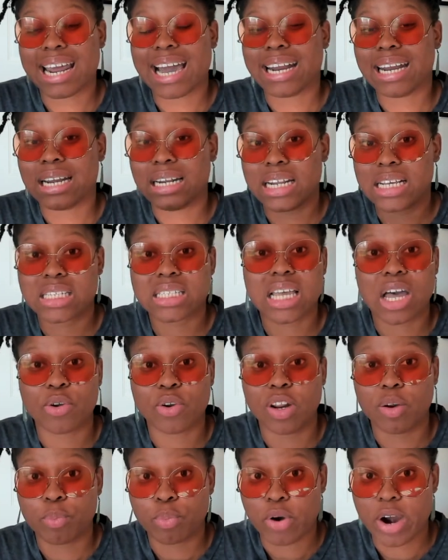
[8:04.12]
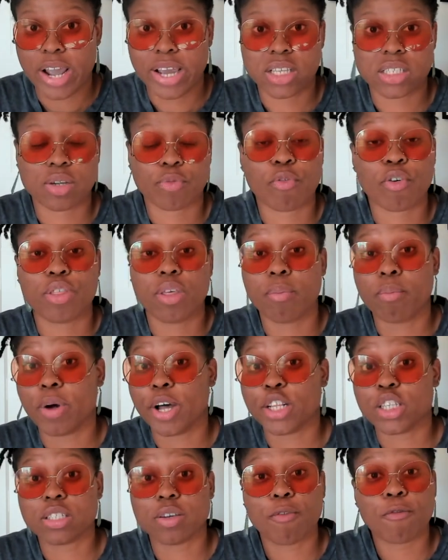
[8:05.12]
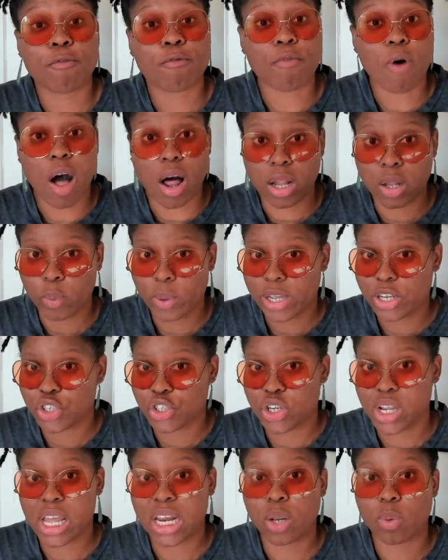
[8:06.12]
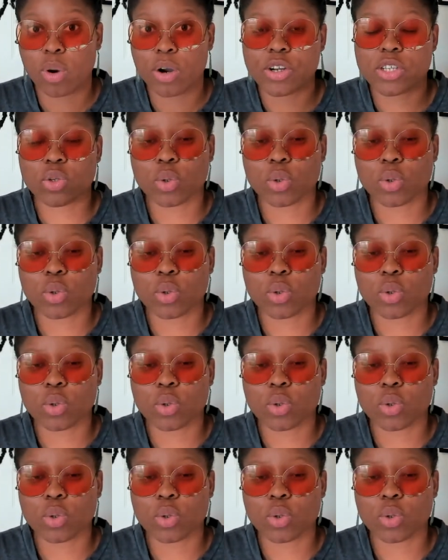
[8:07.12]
at a discounted price for the months following January.